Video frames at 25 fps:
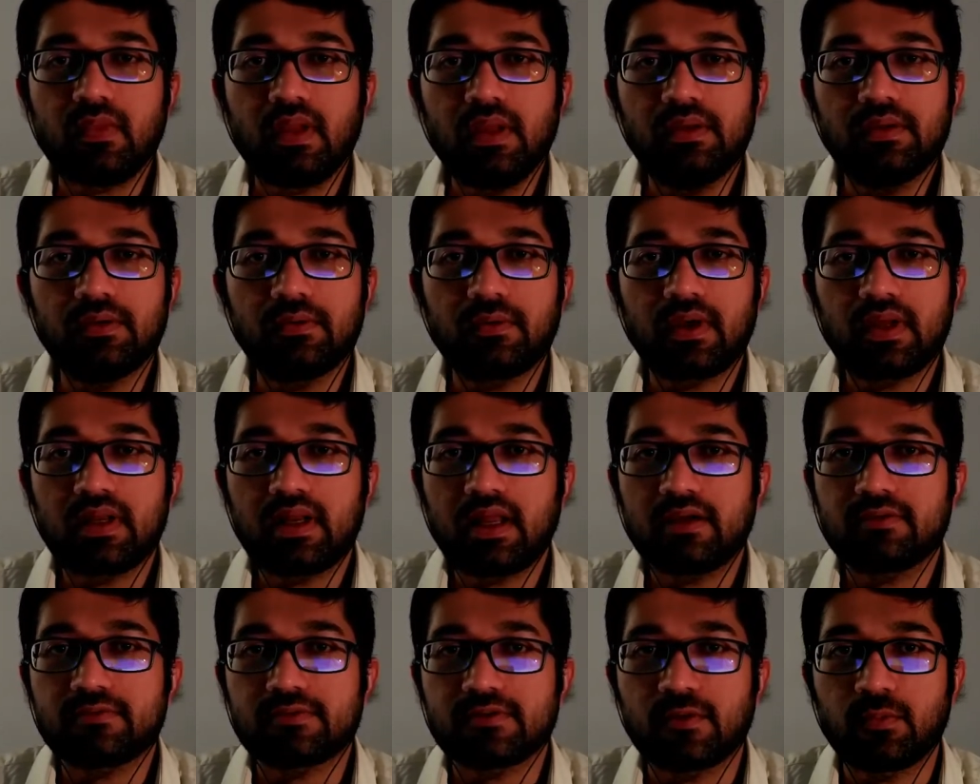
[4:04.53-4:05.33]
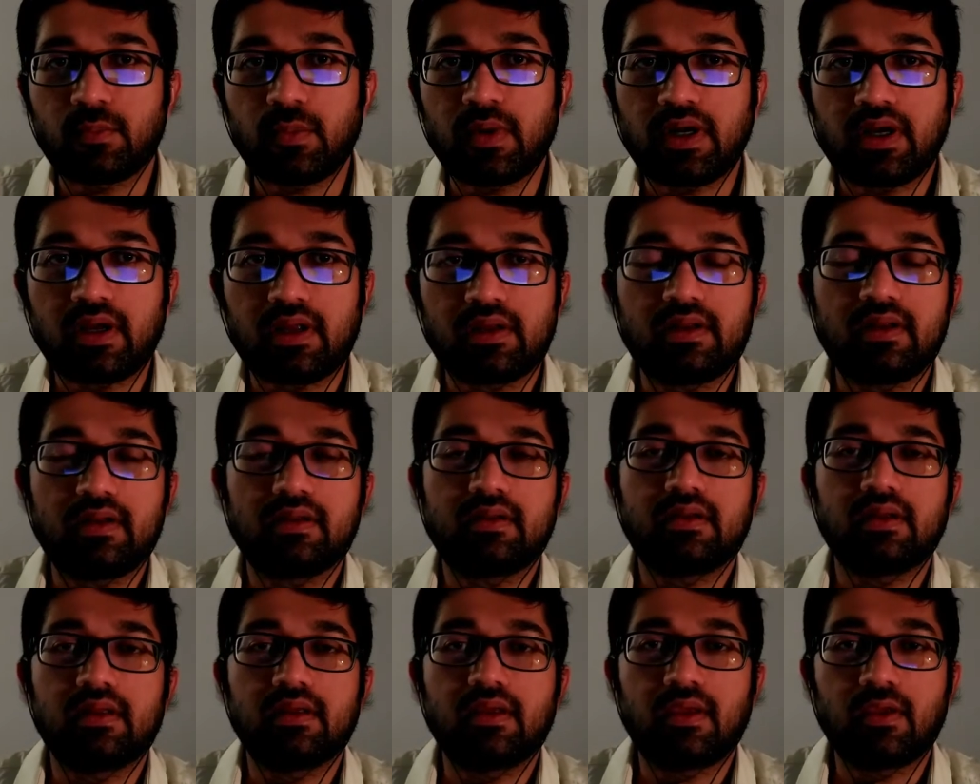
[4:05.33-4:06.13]
You can have
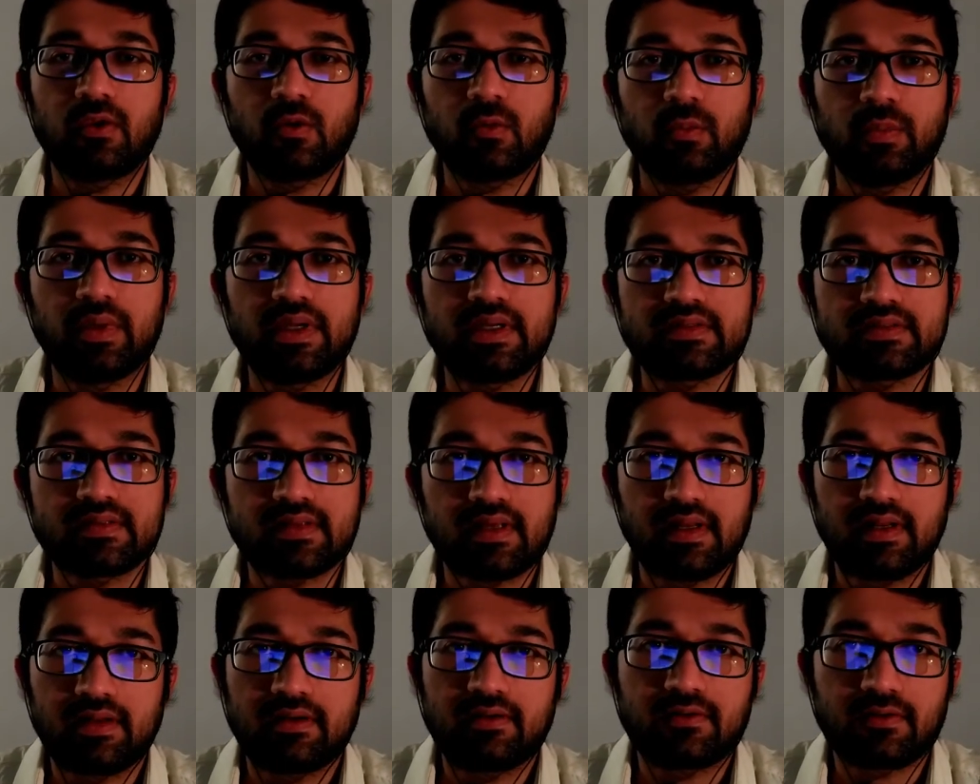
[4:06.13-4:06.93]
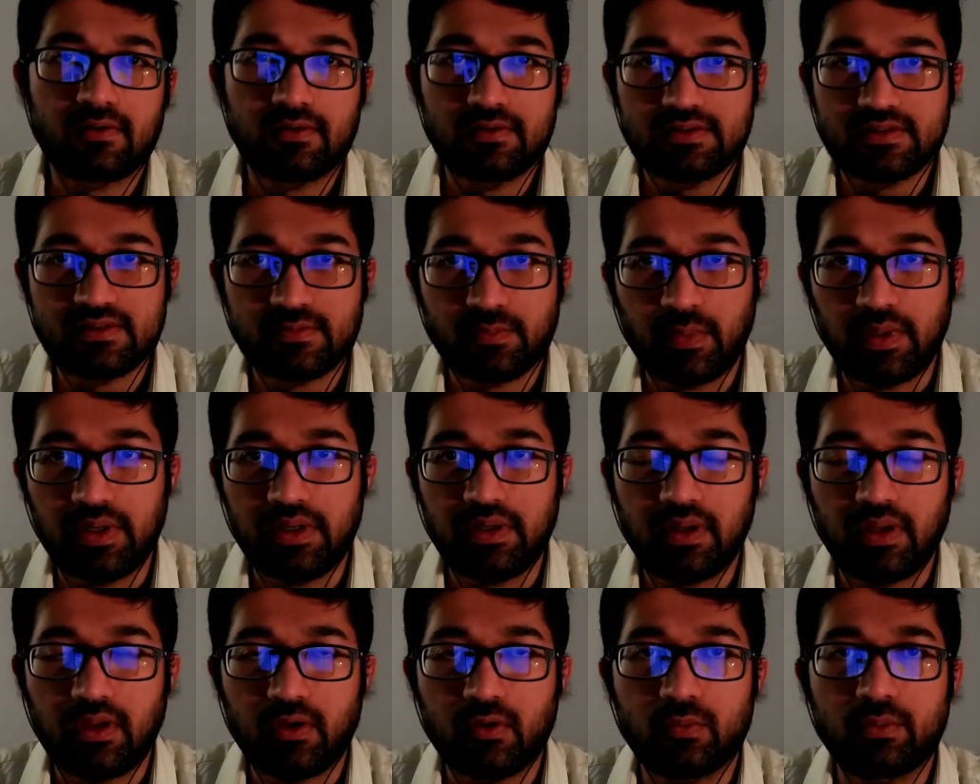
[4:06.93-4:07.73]
superconducting qubits, electron
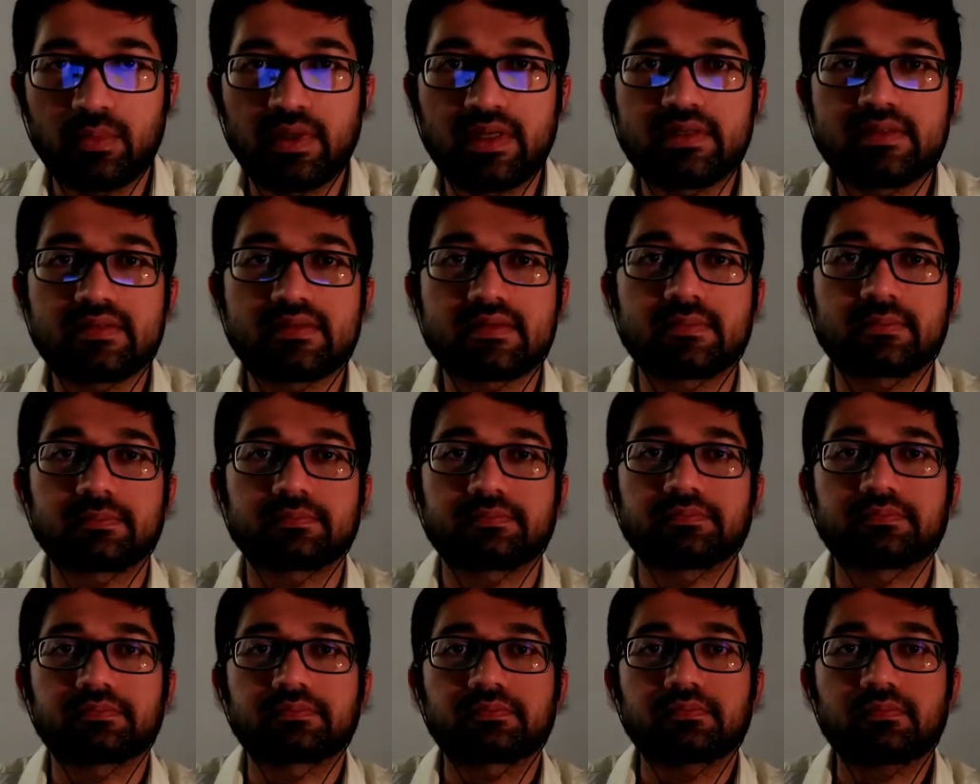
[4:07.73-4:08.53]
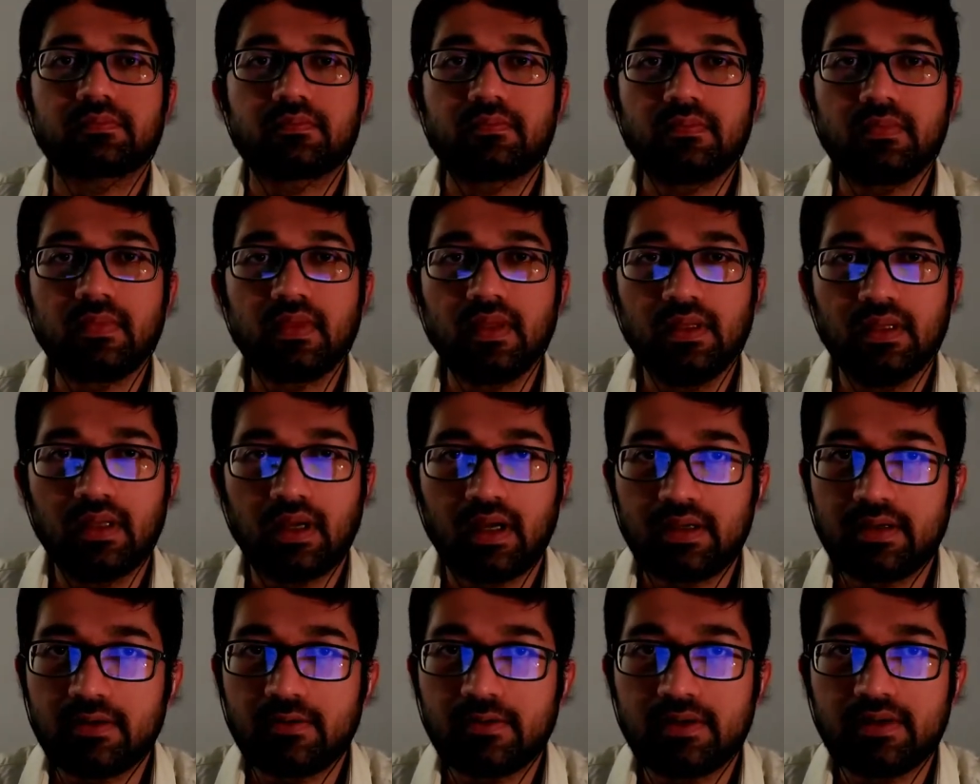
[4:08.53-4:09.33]
spin qubits,
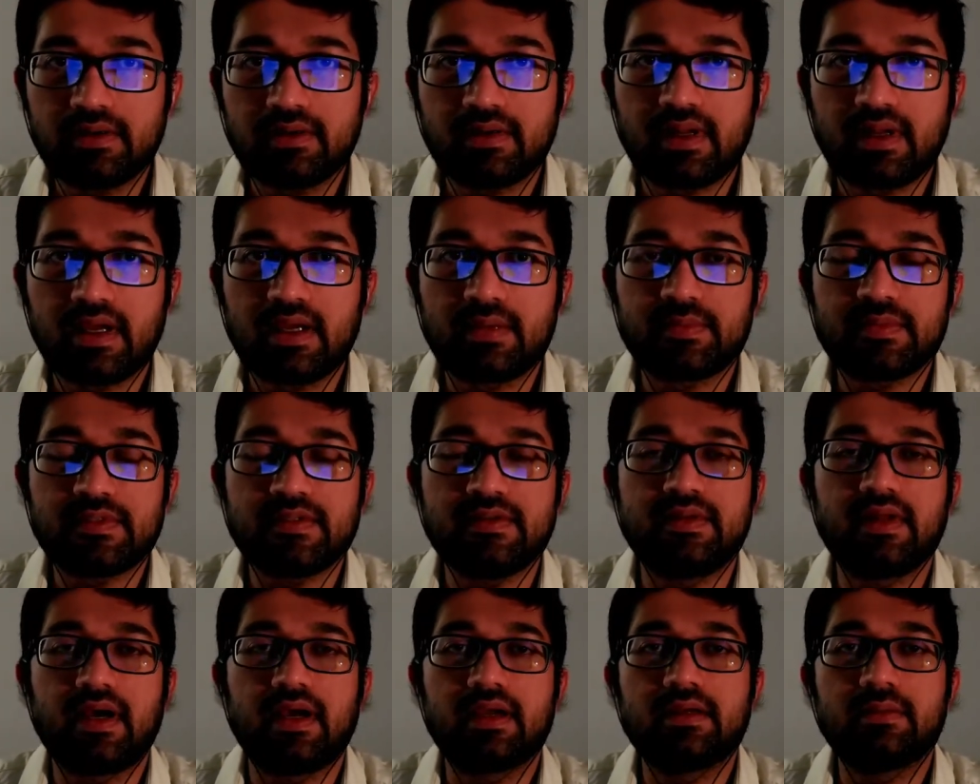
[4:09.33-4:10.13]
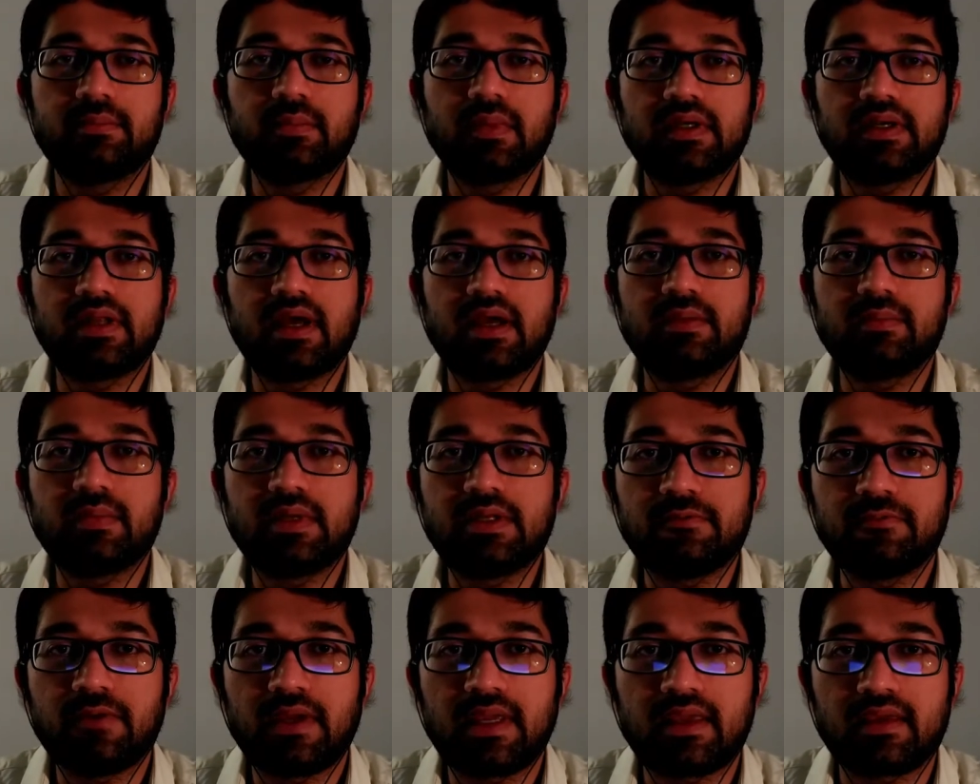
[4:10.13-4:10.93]
ion traps,
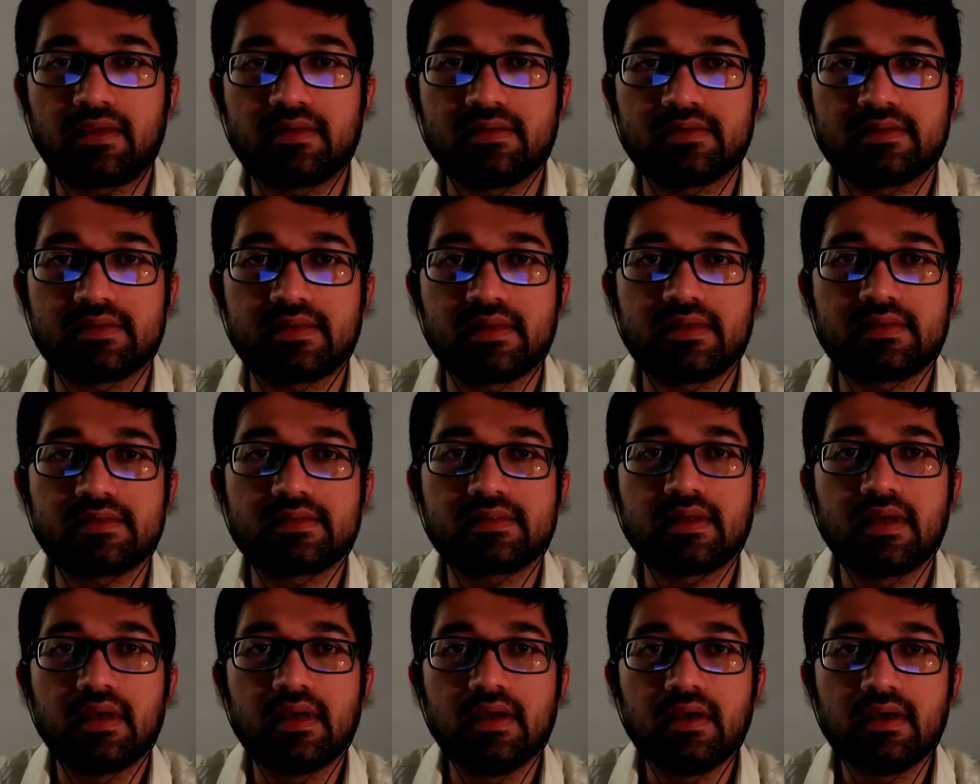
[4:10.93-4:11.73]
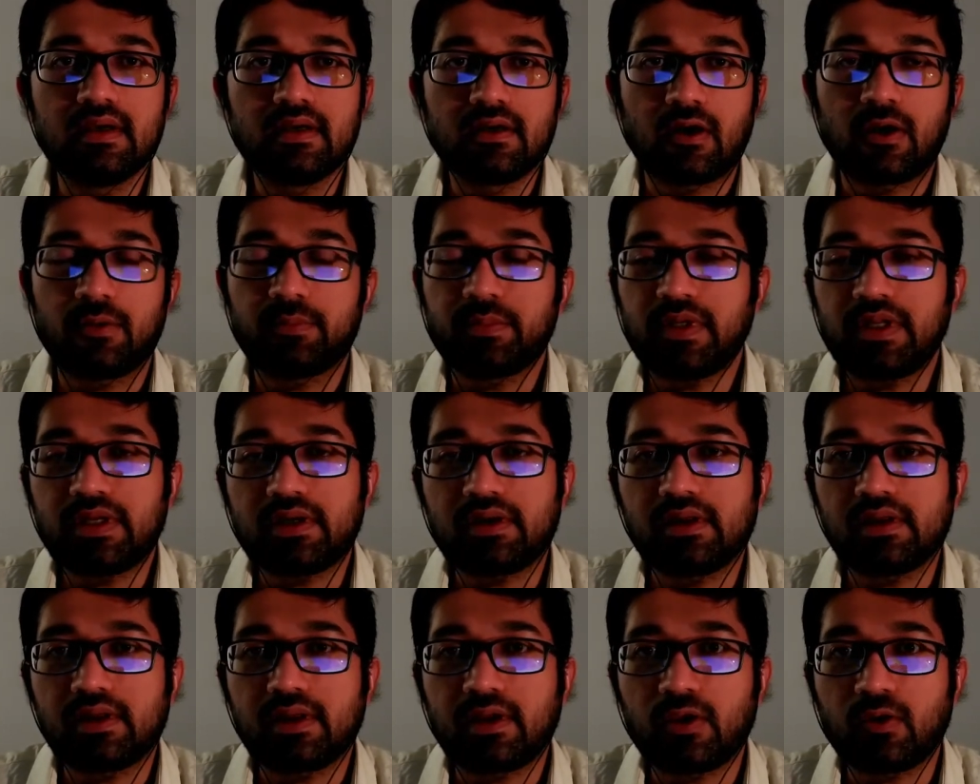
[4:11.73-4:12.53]
diamond vacancies,
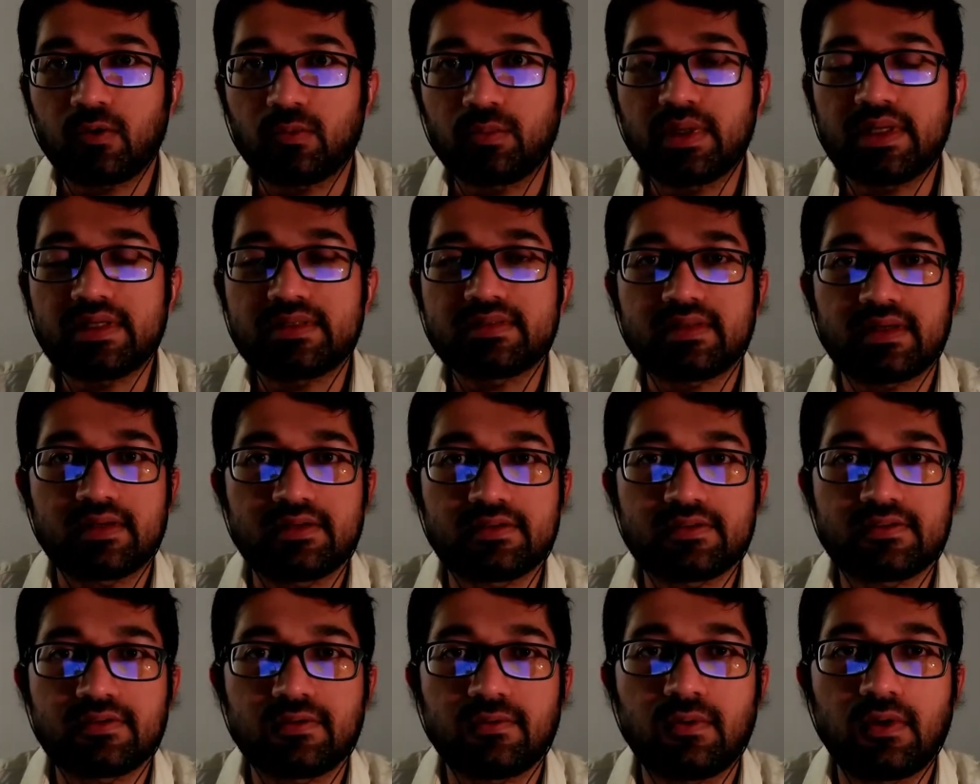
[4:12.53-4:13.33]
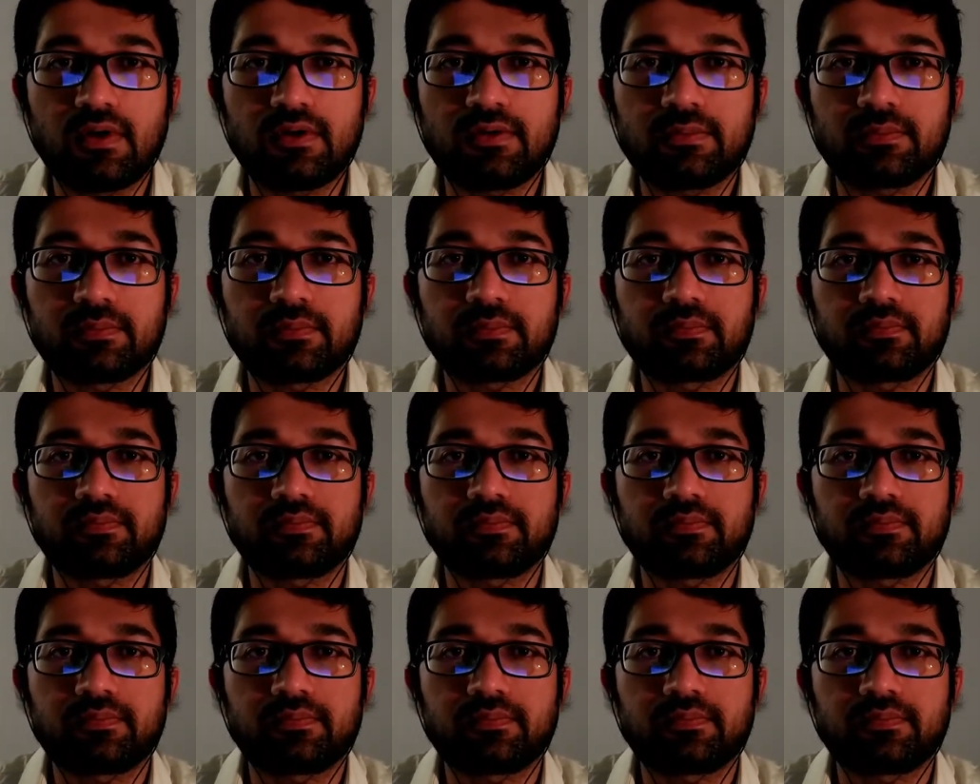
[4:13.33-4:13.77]
optical qubits, and so on.